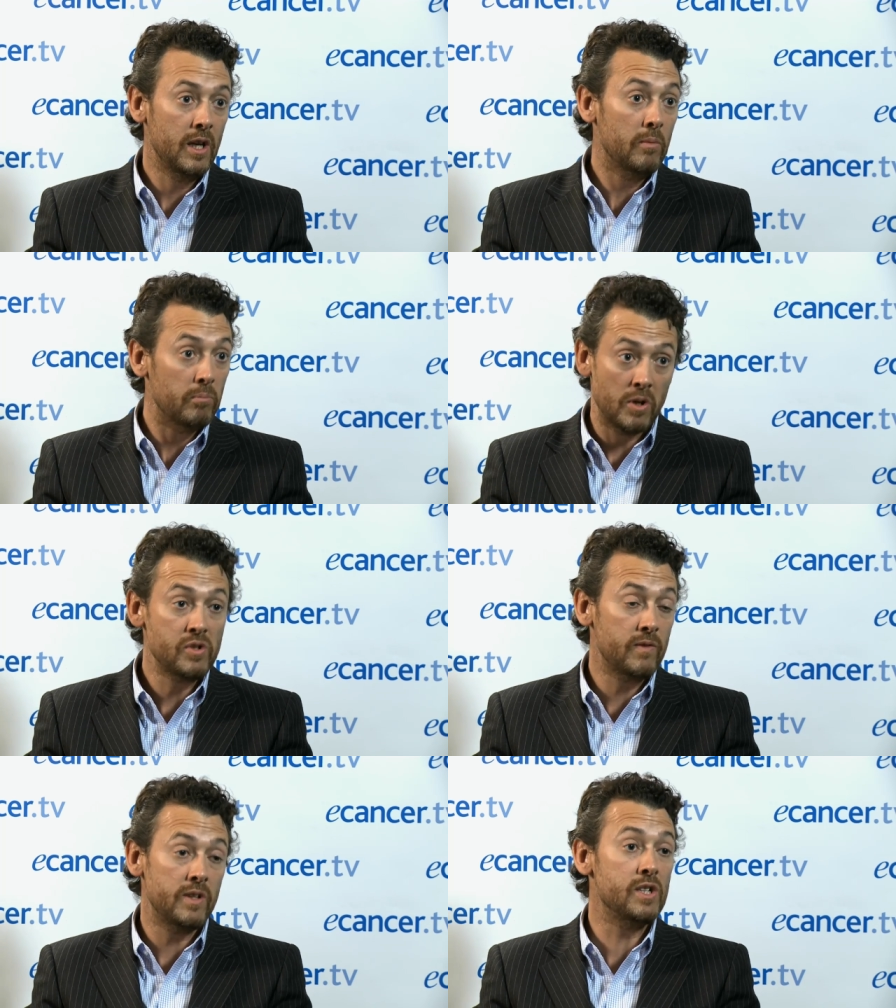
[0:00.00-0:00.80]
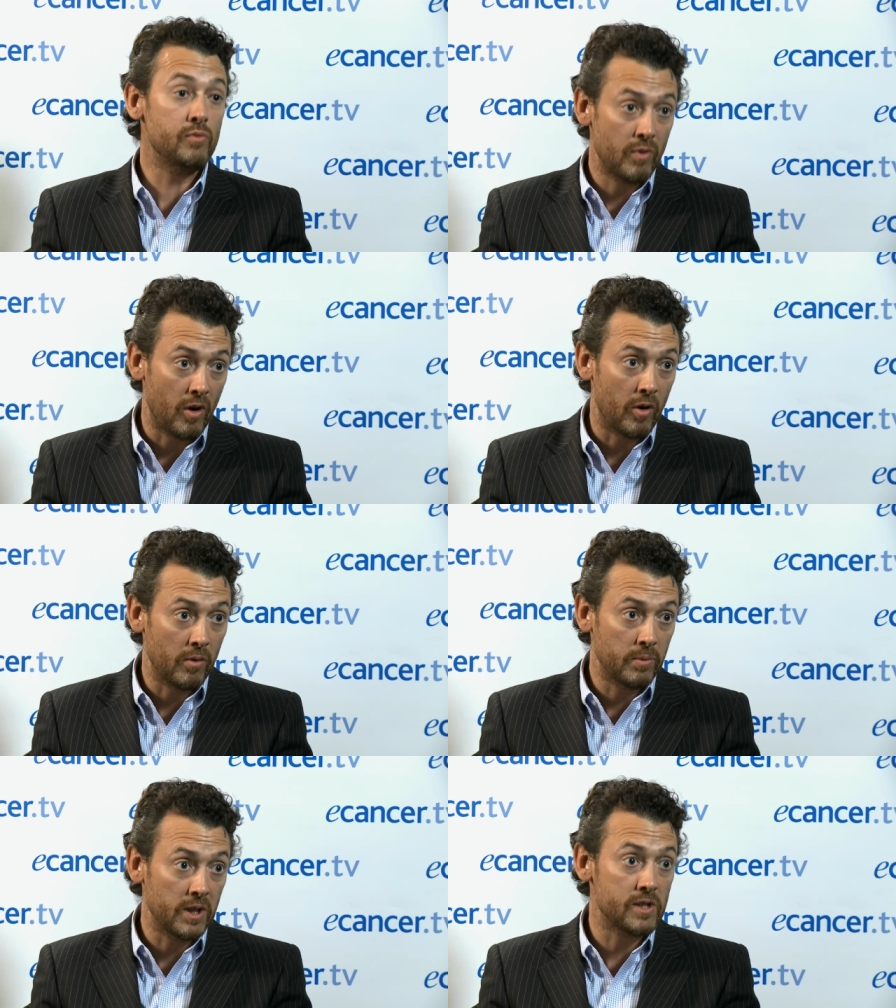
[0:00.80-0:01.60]
Most of it is wrong
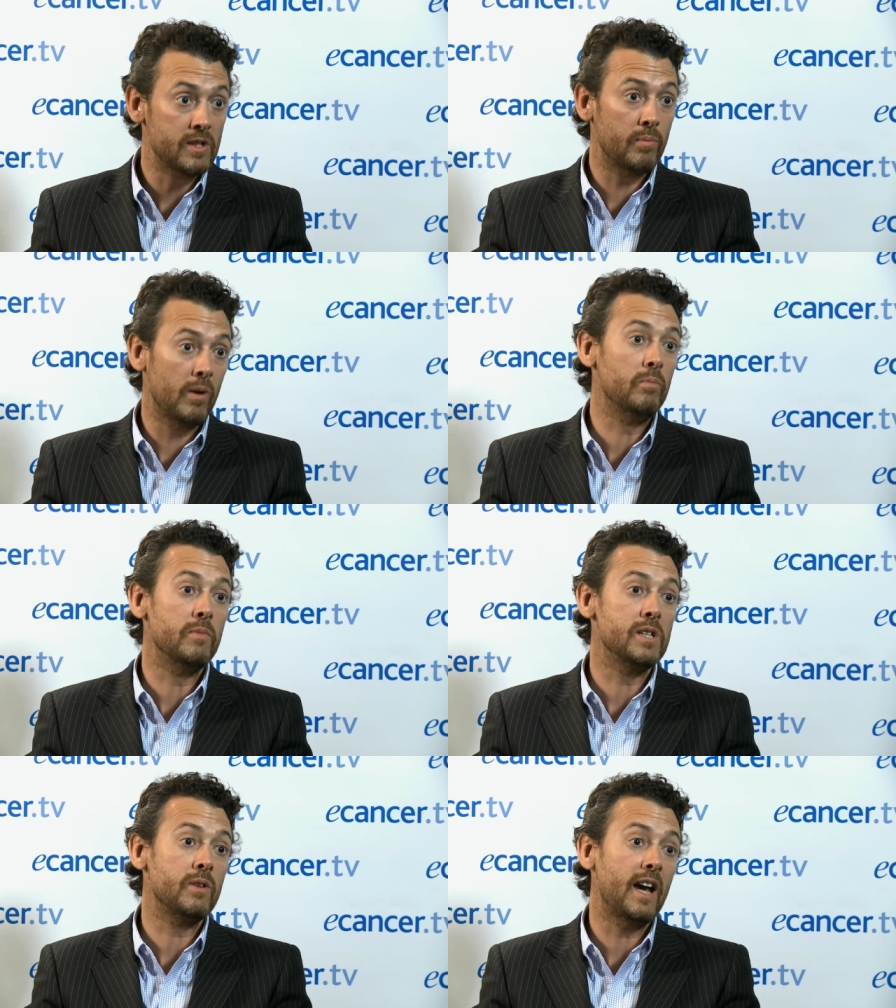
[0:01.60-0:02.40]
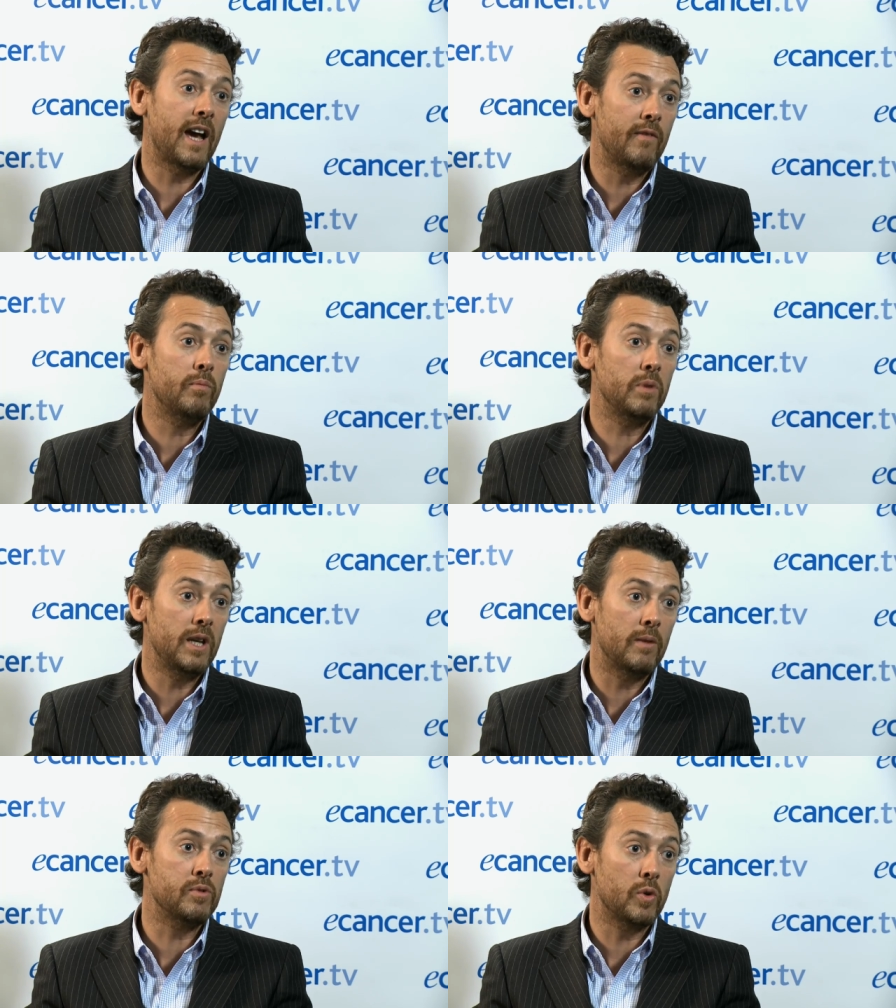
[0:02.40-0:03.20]
because the problem is they haven't been
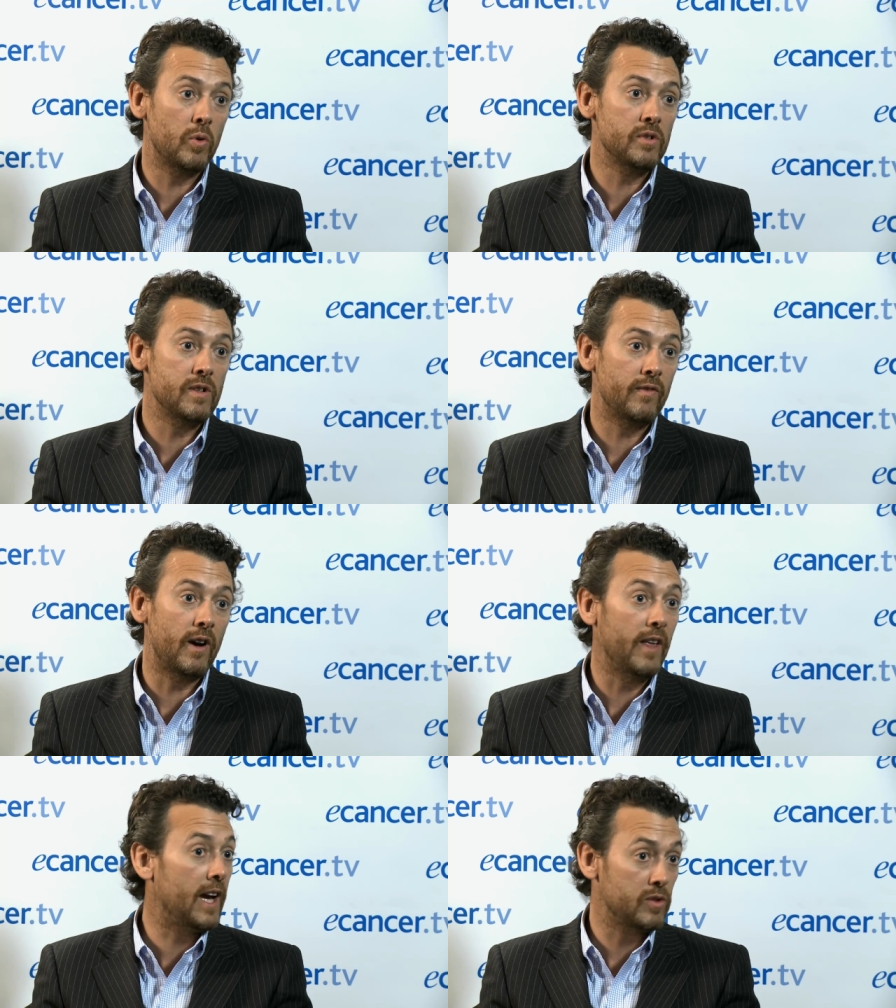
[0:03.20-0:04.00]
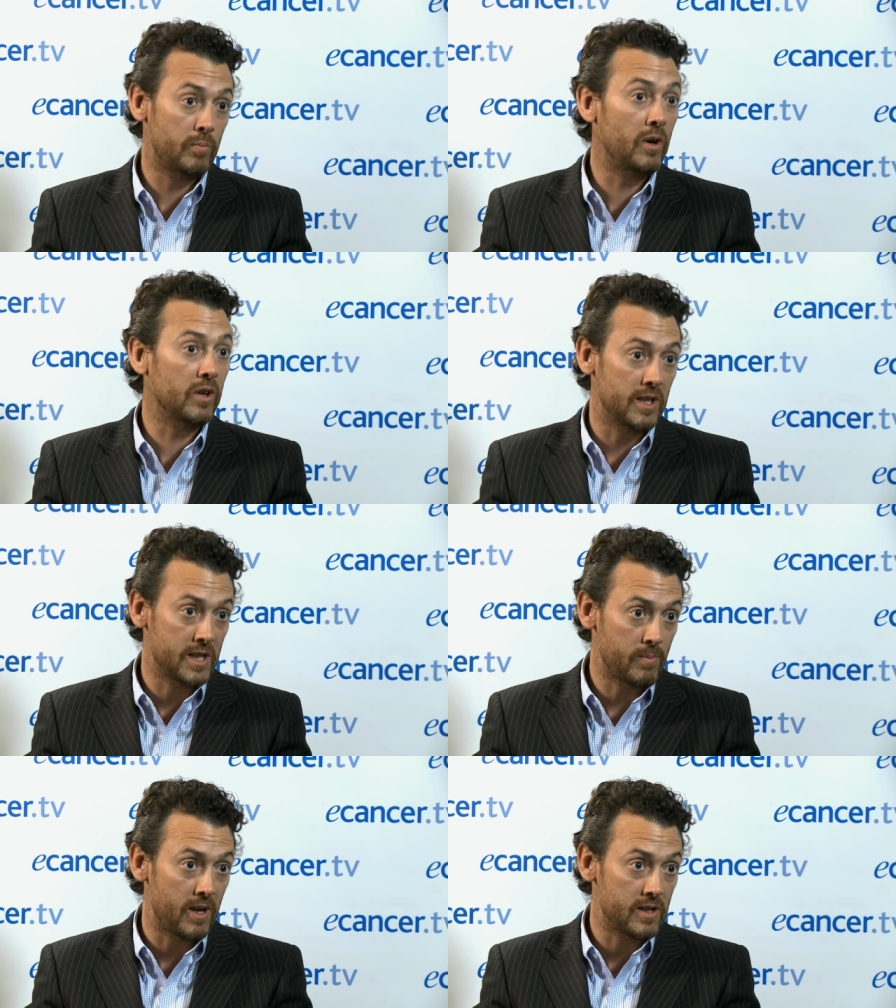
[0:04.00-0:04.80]
able to quantify the out of pocket
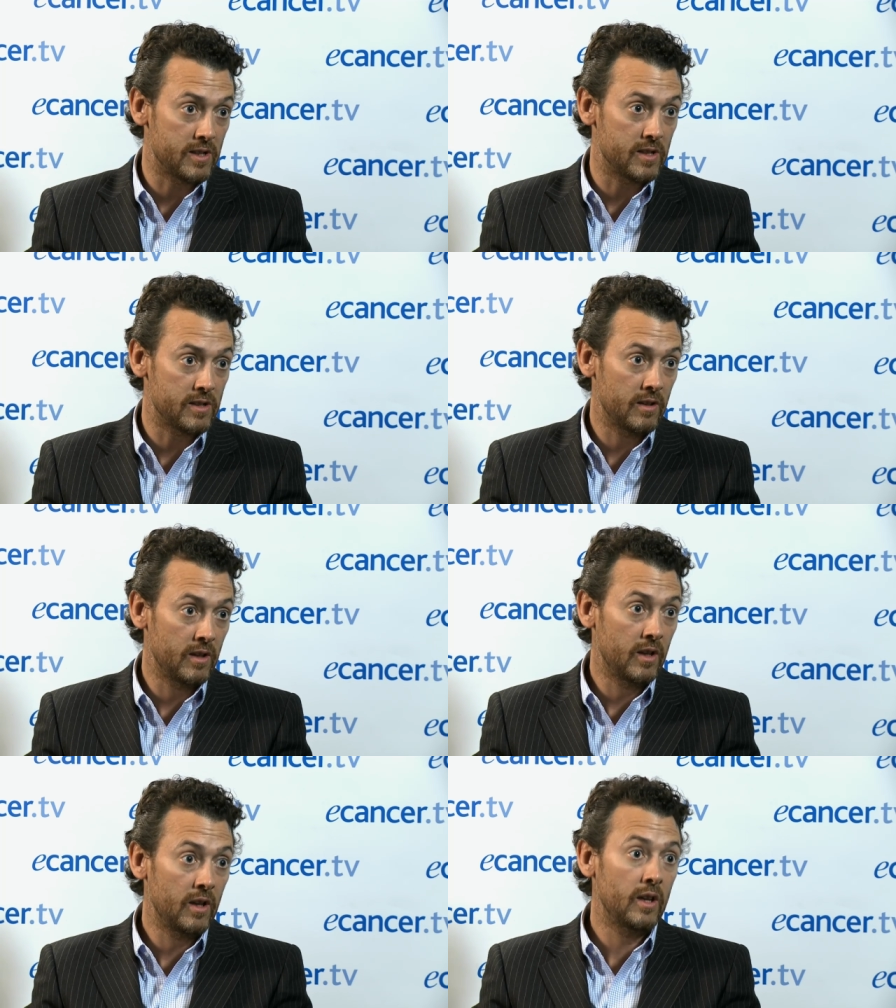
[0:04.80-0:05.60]
expenses. Yeah.